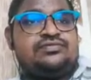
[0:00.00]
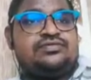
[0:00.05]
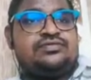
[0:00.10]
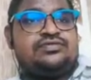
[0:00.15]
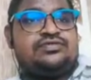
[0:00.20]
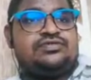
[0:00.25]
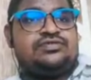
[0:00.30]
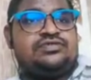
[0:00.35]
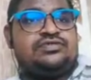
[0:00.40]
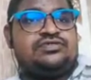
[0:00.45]

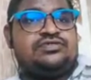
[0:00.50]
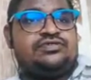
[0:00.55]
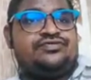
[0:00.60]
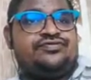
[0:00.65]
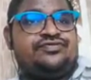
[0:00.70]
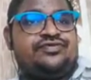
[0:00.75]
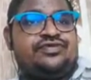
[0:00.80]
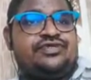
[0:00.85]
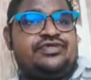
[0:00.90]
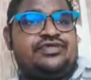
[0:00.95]
to
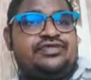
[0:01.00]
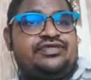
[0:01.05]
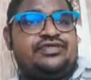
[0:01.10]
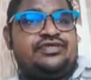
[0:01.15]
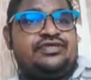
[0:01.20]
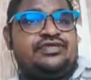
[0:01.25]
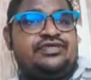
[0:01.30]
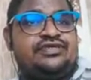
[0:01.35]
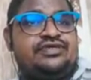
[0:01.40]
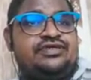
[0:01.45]

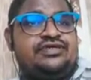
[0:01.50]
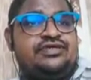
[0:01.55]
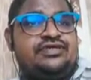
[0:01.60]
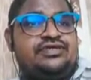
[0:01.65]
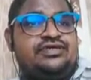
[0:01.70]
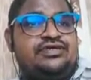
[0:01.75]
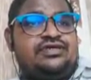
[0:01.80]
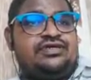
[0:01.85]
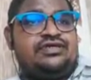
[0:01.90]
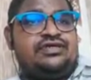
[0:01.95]
infinity
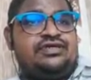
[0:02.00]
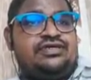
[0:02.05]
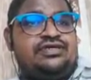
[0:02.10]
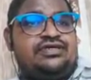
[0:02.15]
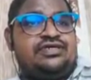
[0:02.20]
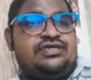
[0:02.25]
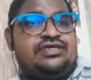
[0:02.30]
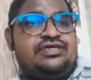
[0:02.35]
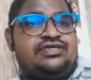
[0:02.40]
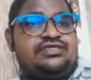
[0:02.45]

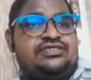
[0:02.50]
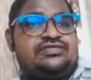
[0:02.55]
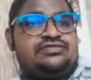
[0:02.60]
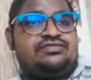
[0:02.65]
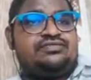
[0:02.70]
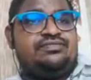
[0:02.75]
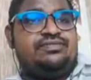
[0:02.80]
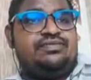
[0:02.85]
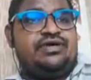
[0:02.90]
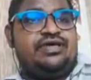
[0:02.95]
dx
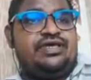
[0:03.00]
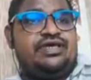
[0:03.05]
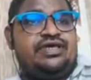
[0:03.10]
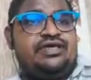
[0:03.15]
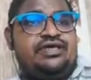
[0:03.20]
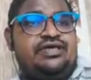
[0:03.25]
by